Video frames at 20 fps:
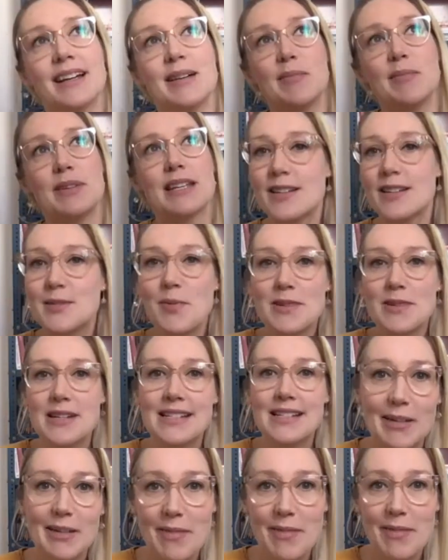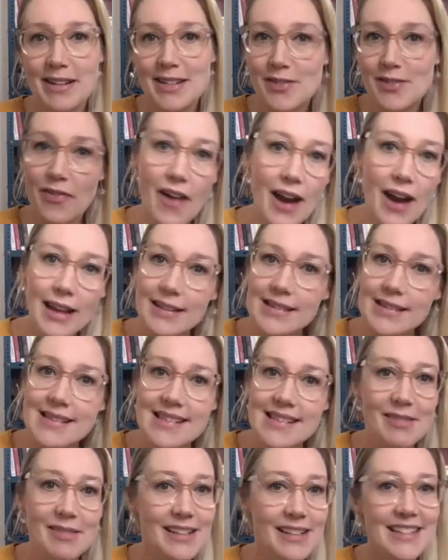but he just wanted to hear about his friends.
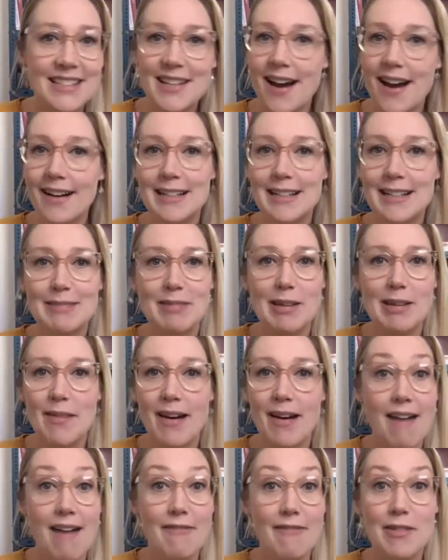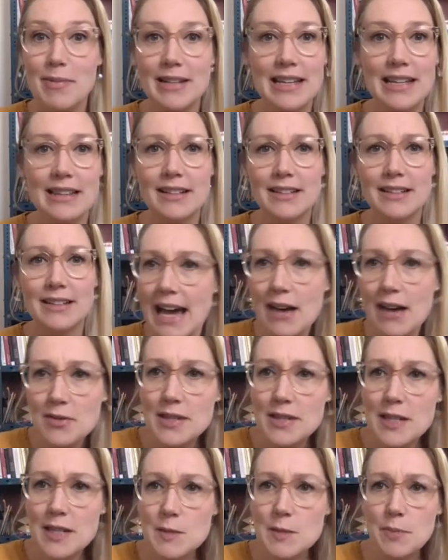He wanted to talk to me about everybody in London. Like,
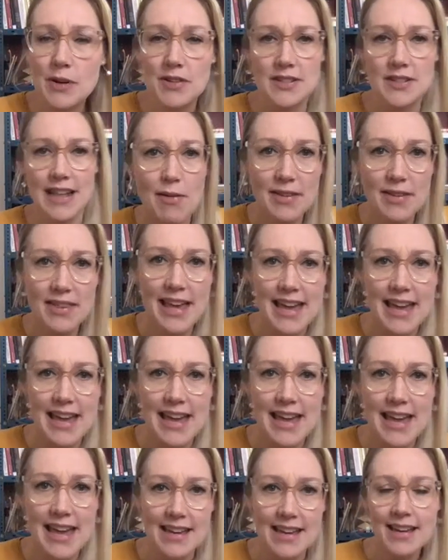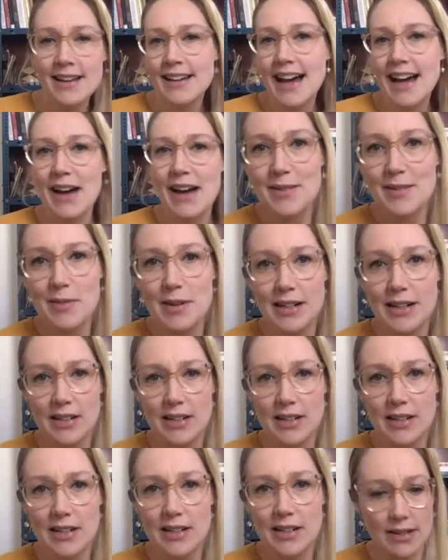how's this person? How are they? How's their work
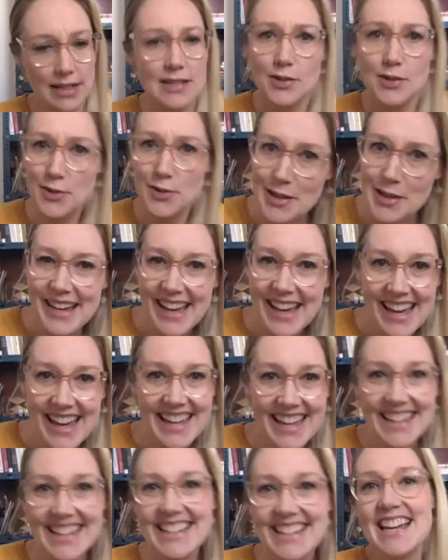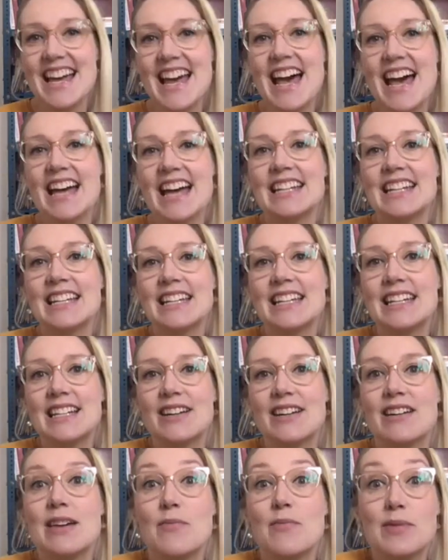going? Is their studio okay? And you
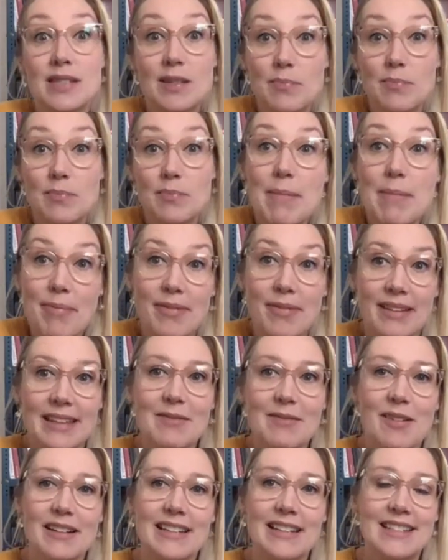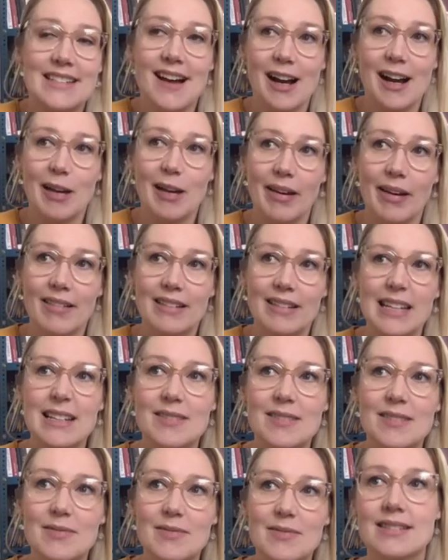know, it was the people he wanted to talk about. He
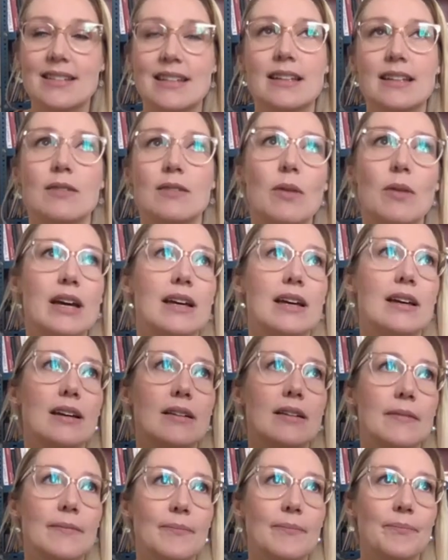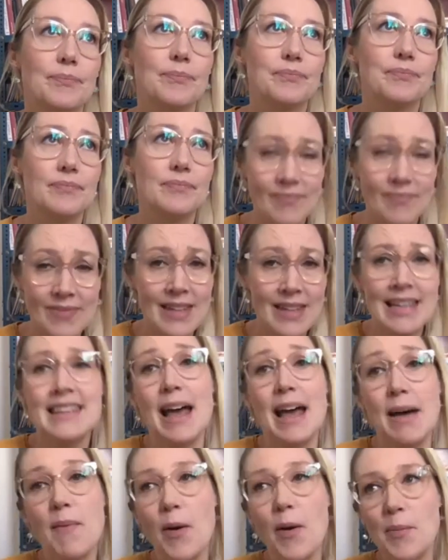was in a way um, in
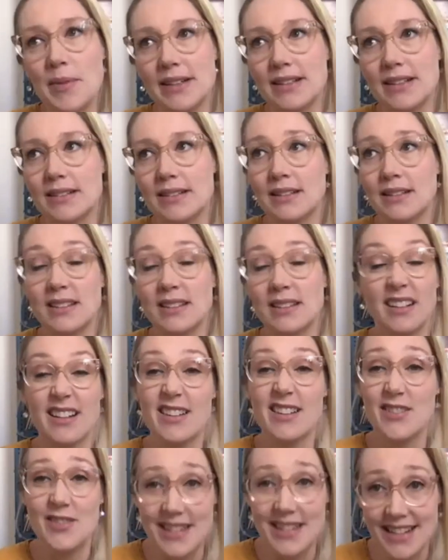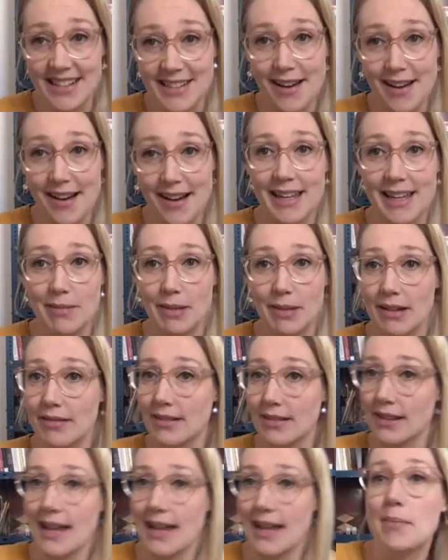that moment not interested in talking about
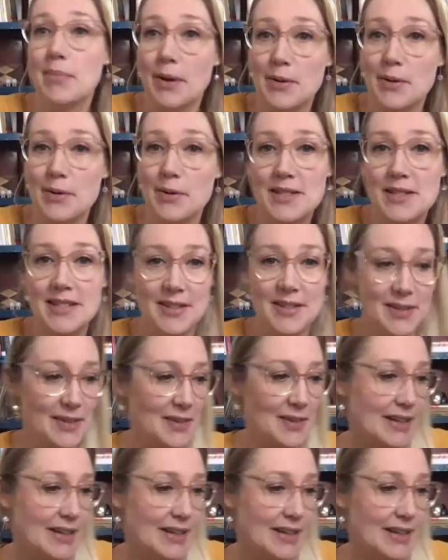that poster